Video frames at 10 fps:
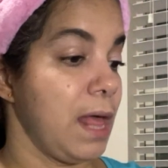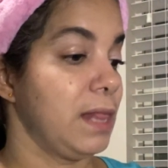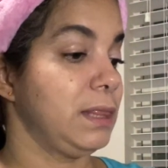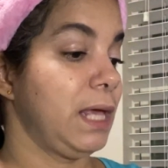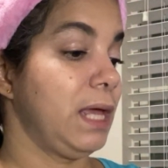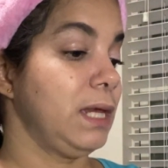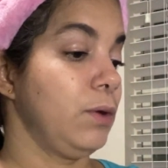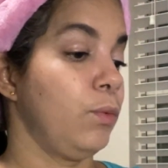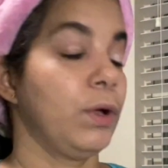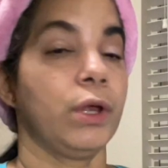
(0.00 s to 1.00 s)
Then
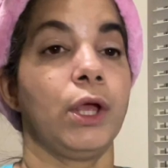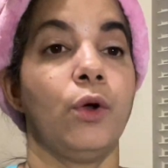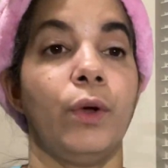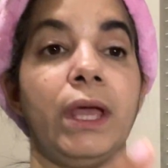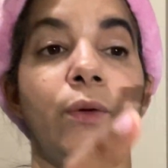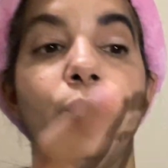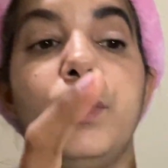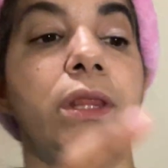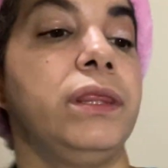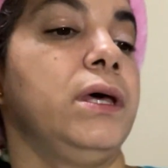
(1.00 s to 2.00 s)
we're gonna go in
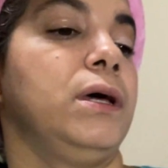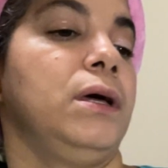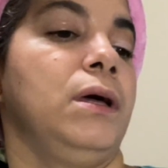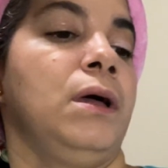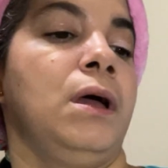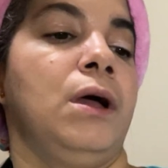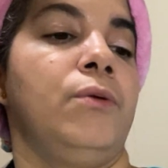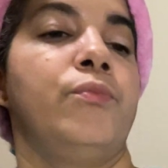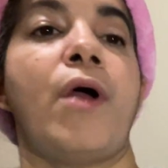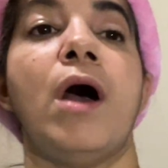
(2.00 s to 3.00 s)
with the
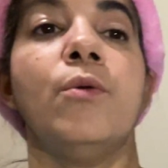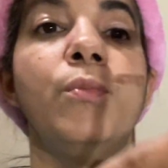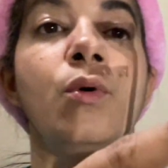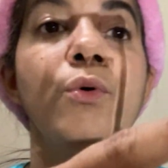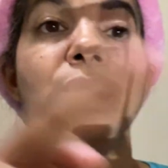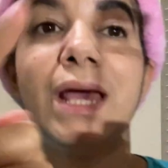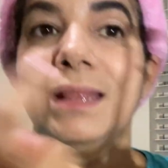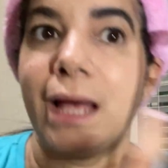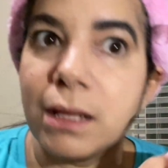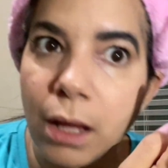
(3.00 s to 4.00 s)
brow bone, and
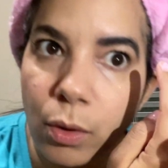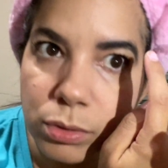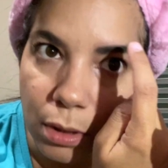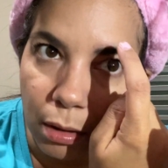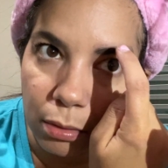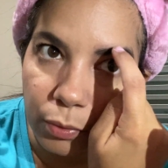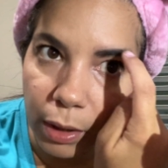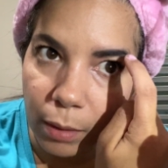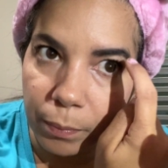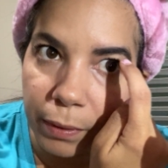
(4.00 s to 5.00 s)
that goes all the way
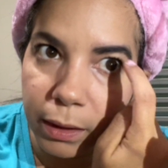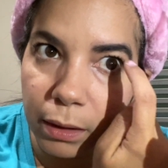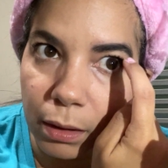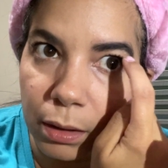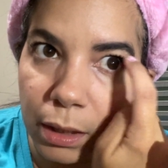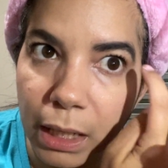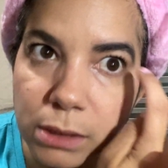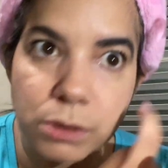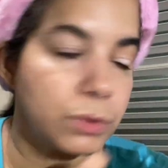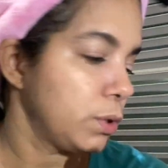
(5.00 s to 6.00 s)
up here
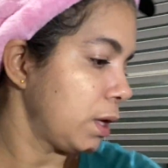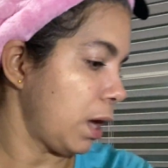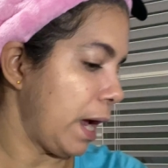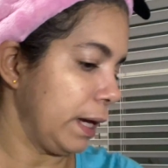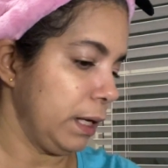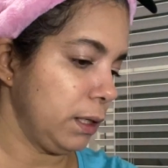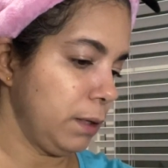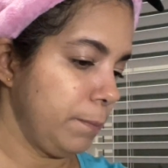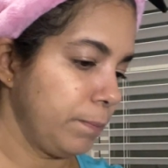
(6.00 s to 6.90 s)
next to the eyelid.